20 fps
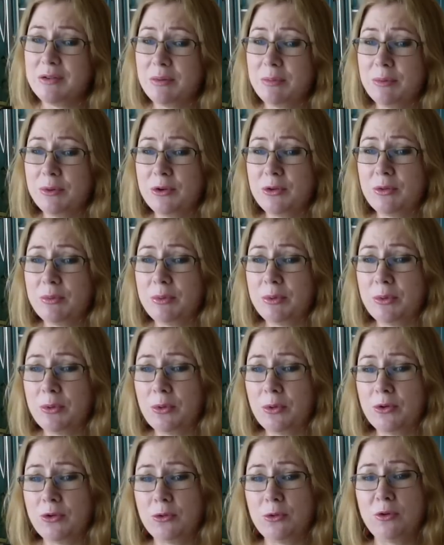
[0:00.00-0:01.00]
to
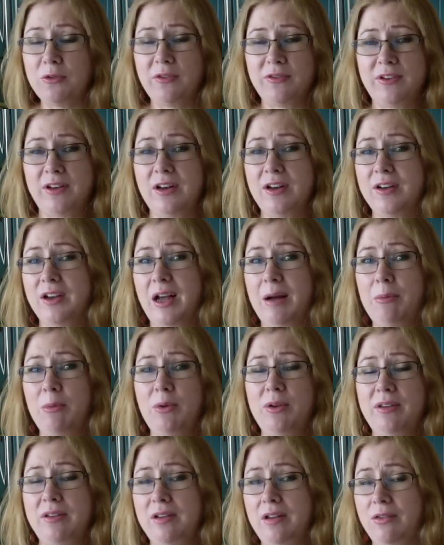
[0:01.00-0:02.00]
report, or if I've done a couple
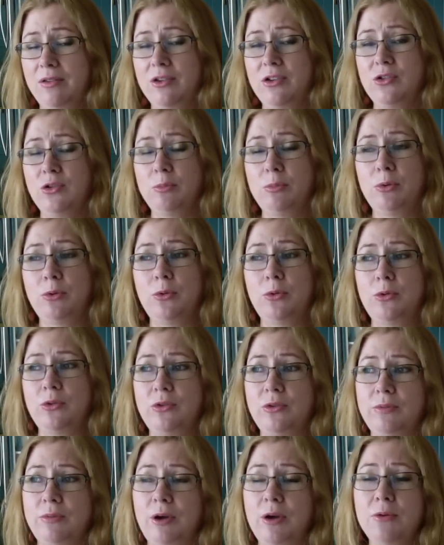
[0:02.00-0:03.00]
with nothing to report.
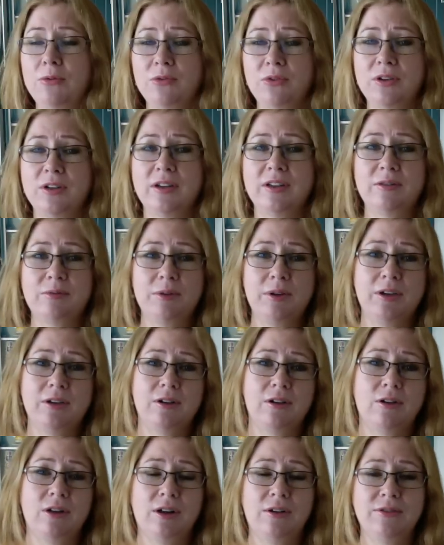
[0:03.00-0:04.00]
Hopefully next week
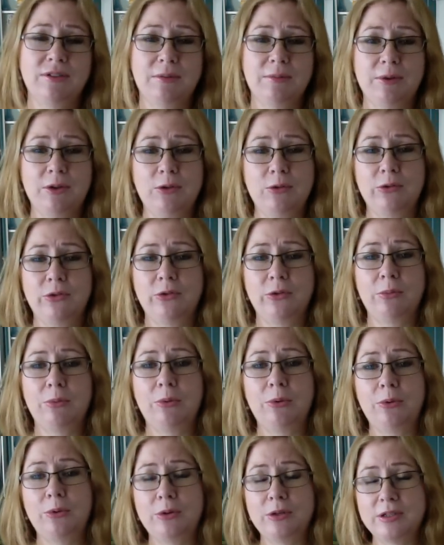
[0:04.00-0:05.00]
I'll have something good to
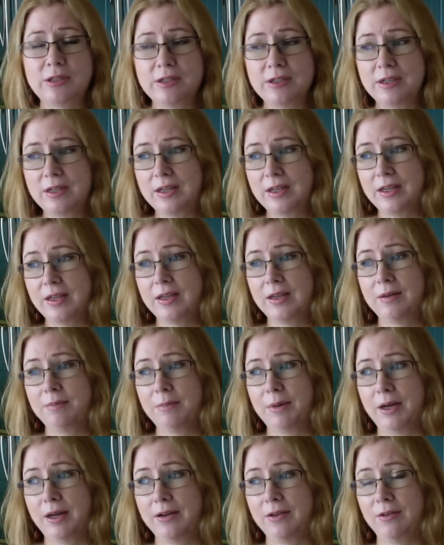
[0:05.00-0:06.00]
report.
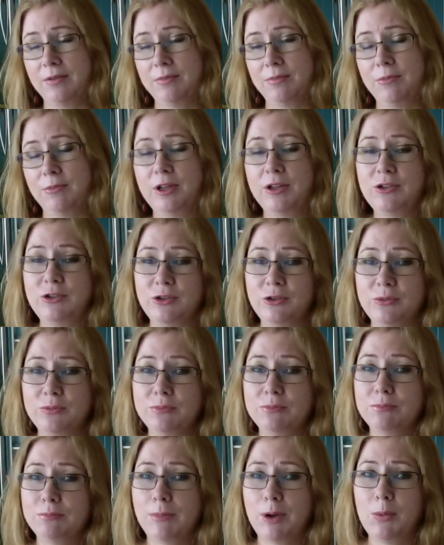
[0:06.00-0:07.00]
Well, I do.
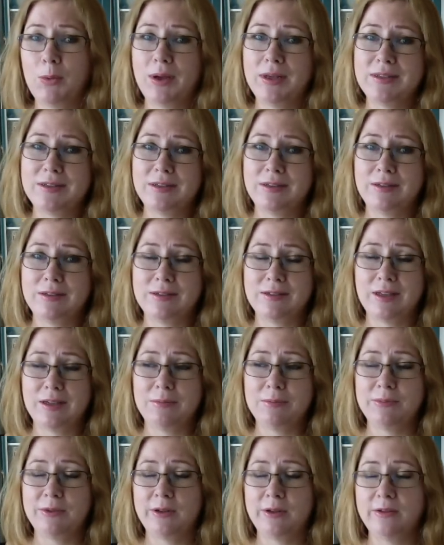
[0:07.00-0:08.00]
My weight stayed the
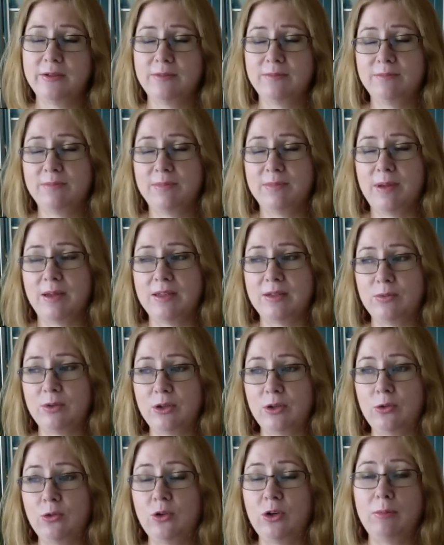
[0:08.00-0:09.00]
same. That's
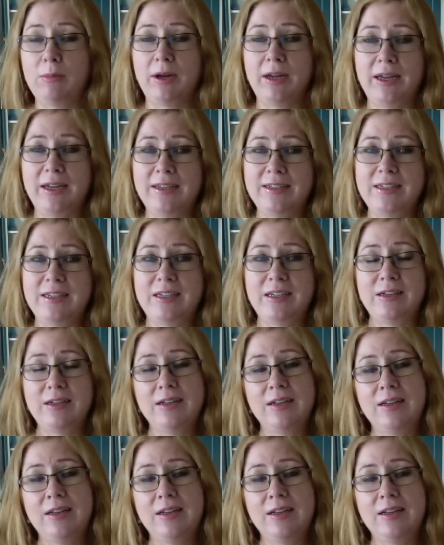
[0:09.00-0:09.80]
really good, and my eating